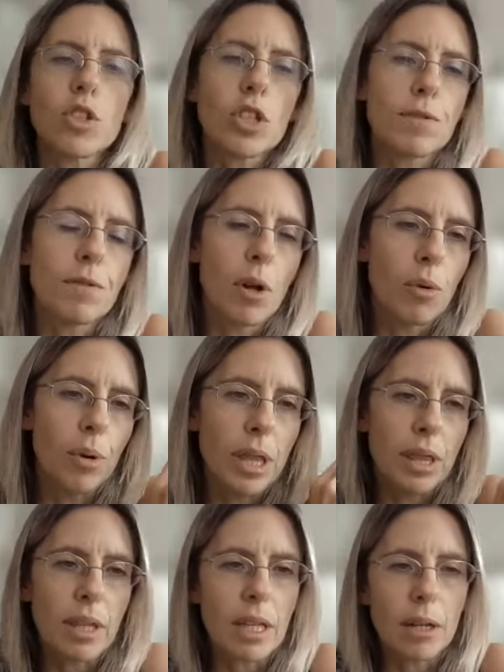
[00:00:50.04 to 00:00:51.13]
just
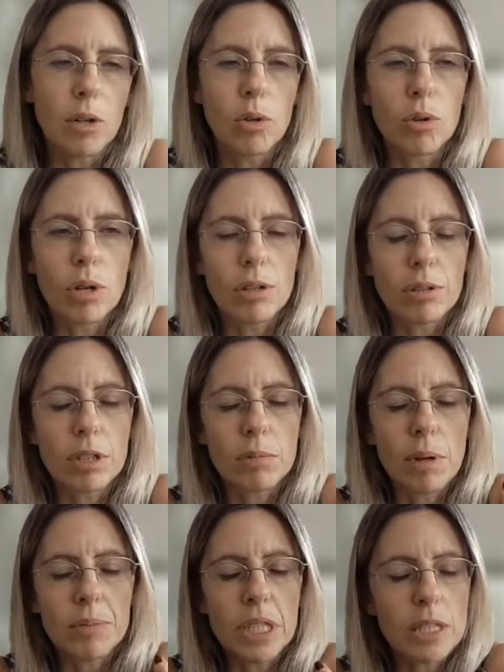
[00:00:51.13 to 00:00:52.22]
following the core
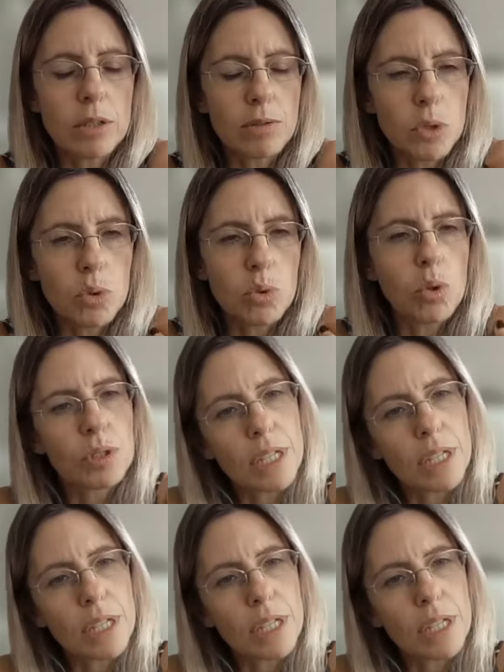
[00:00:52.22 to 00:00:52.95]
algorithm update of Google.